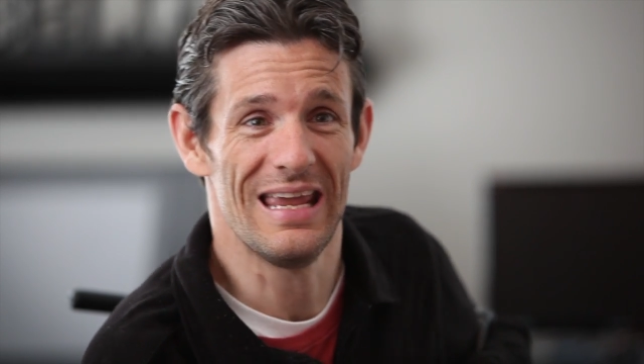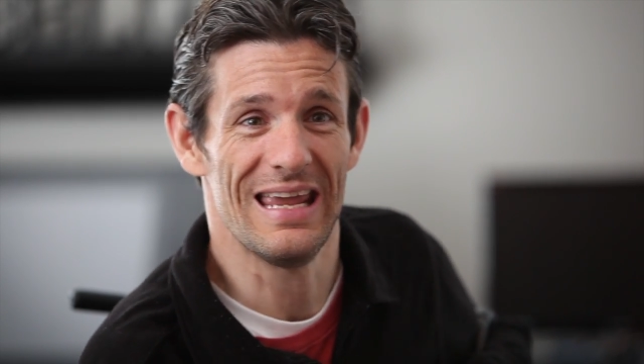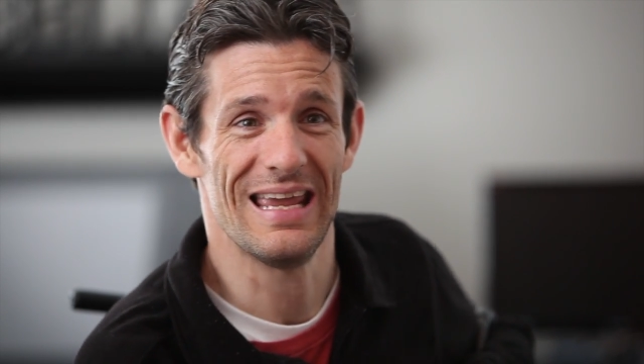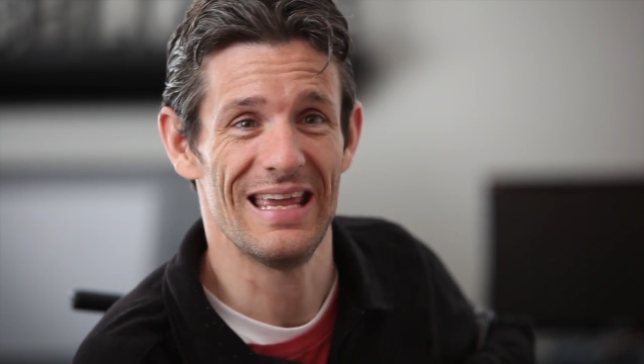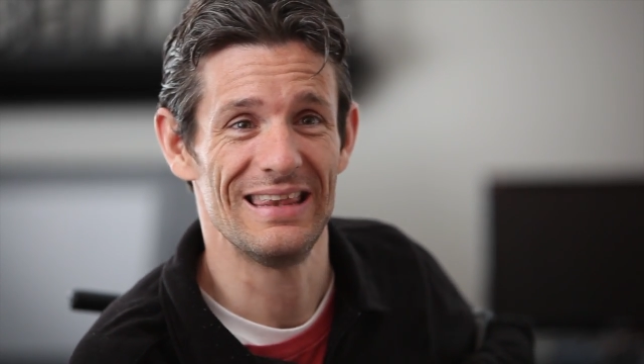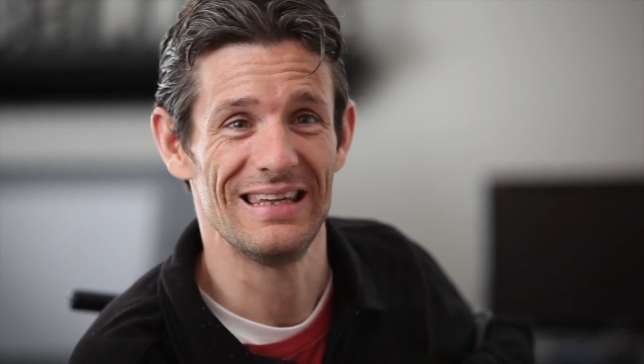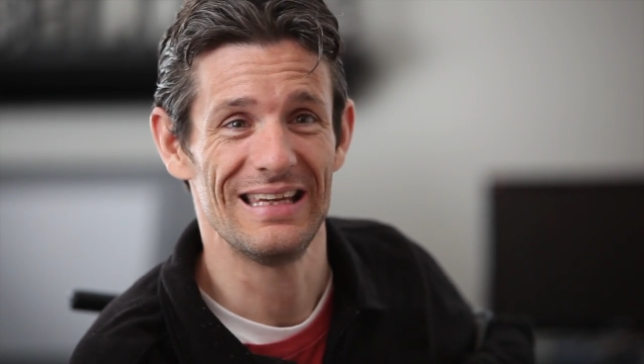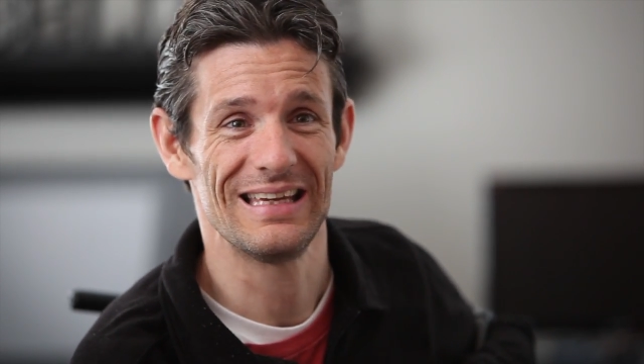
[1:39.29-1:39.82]

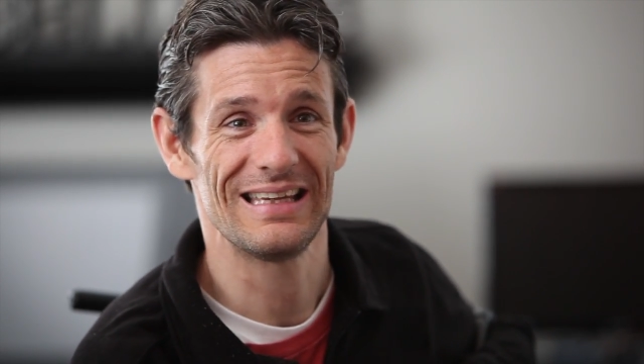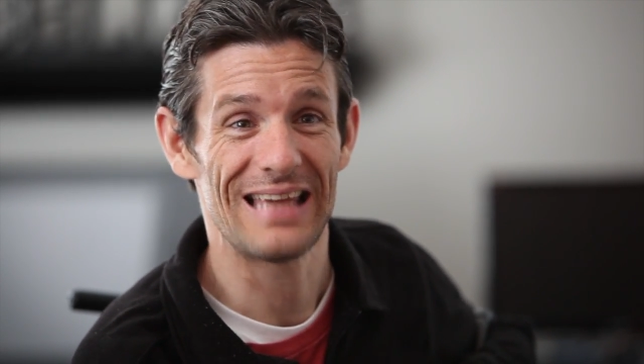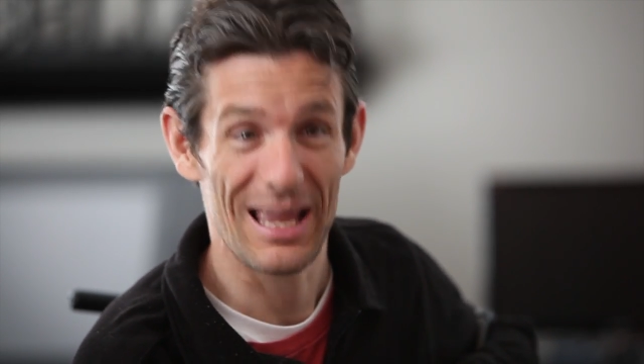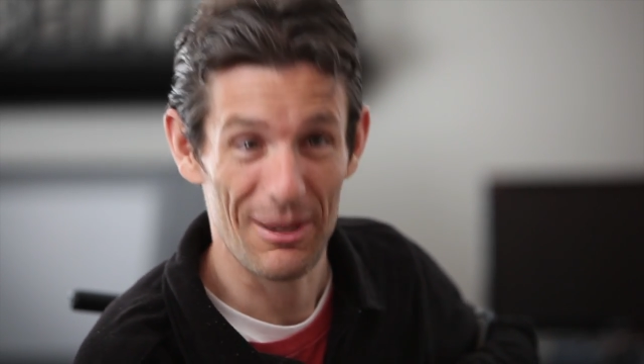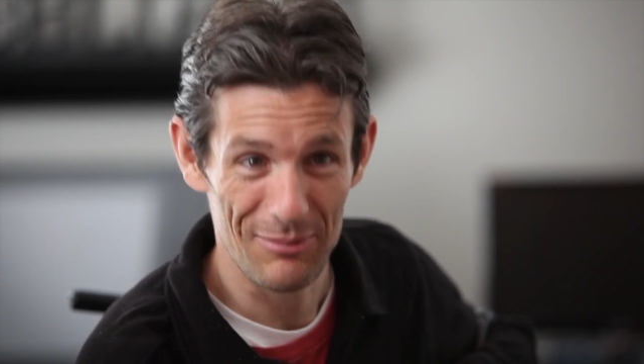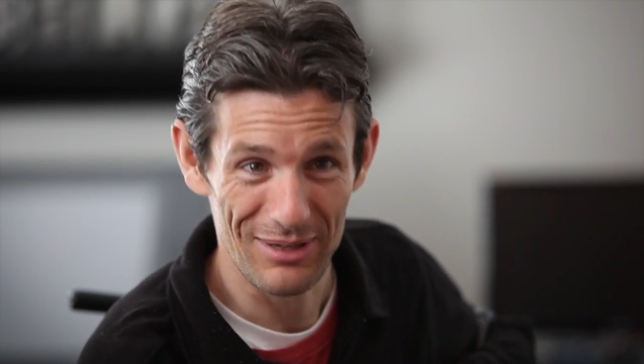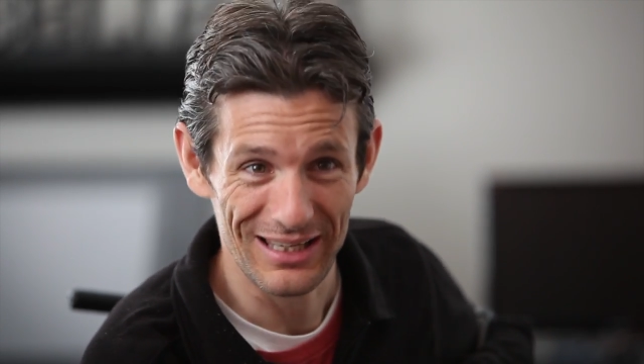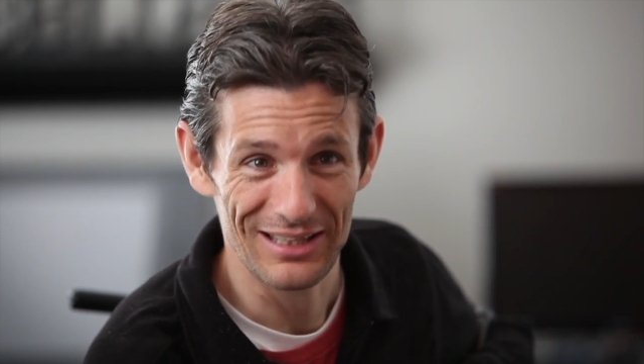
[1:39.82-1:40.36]
in the
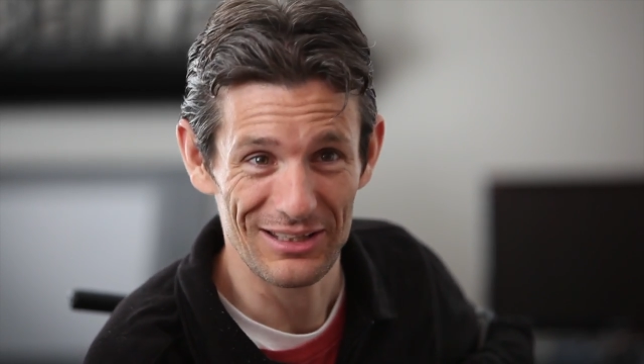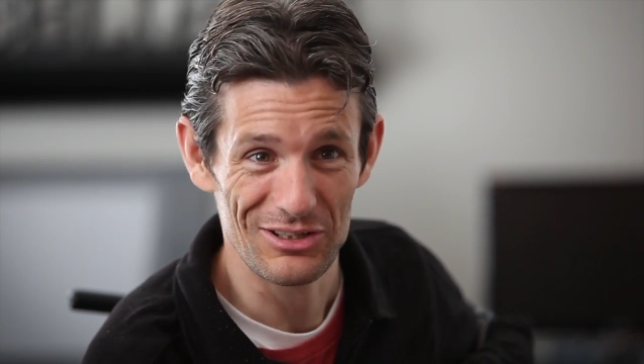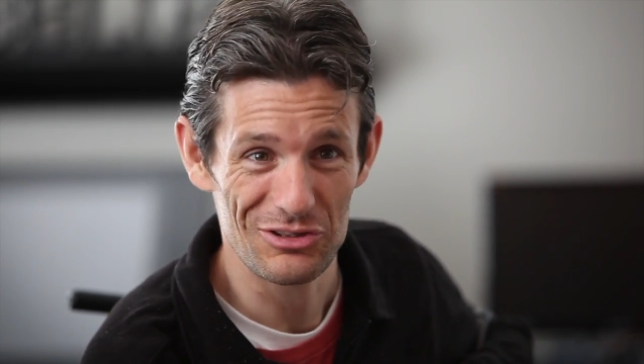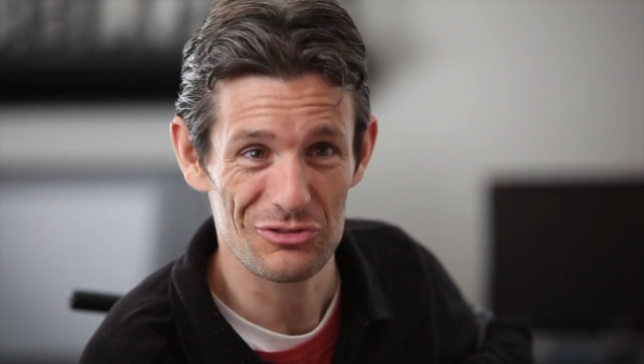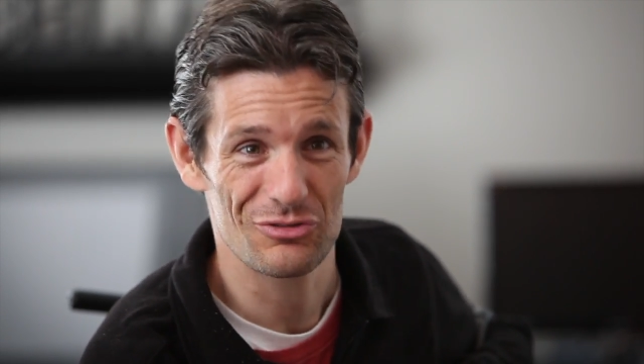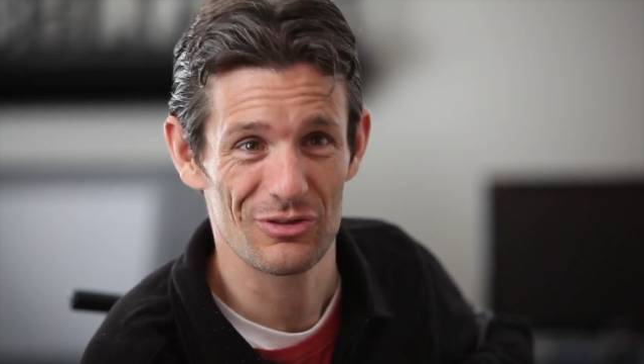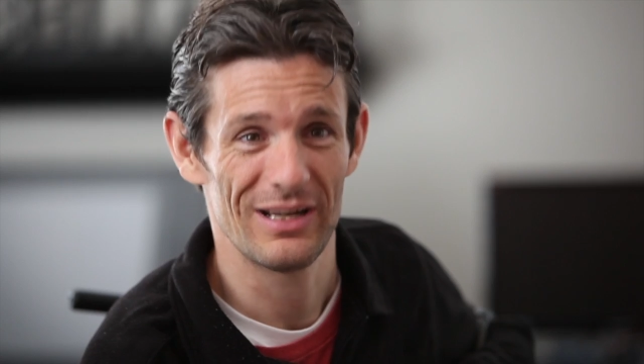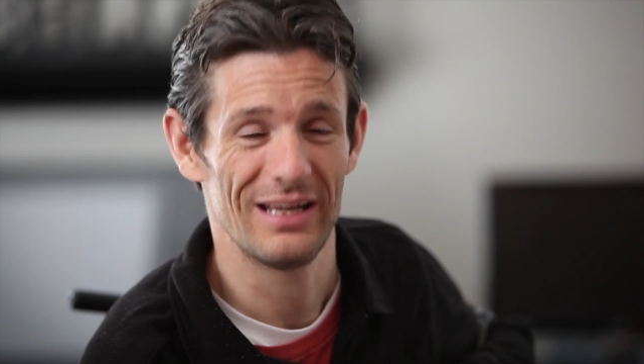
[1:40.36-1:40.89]
gaming
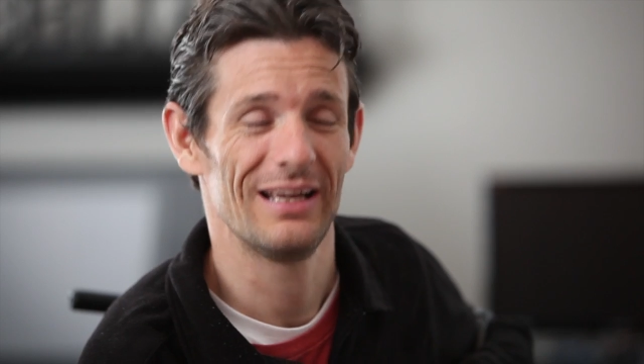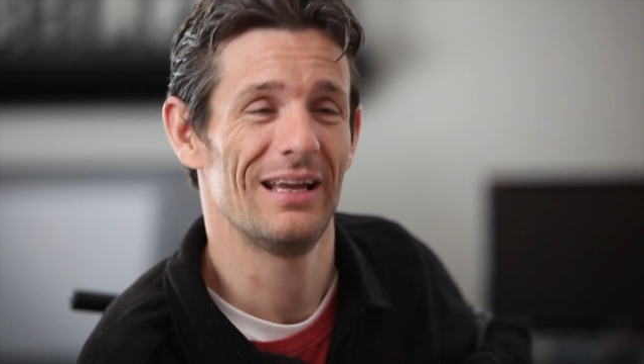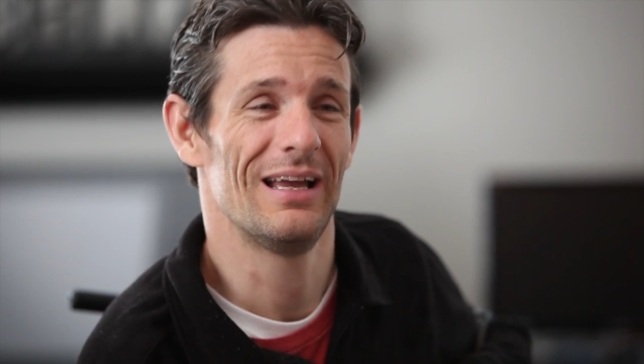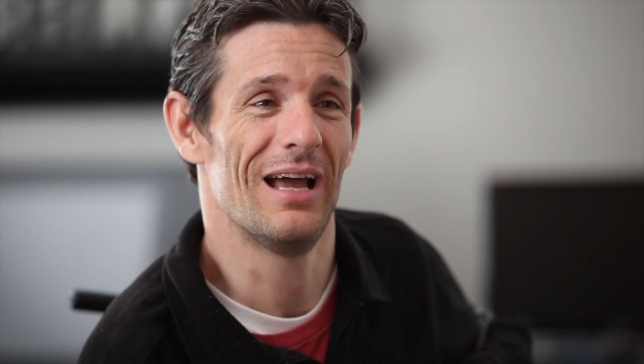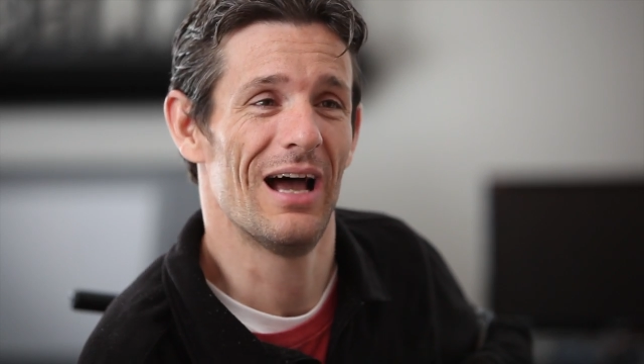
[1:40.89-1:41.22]
industry,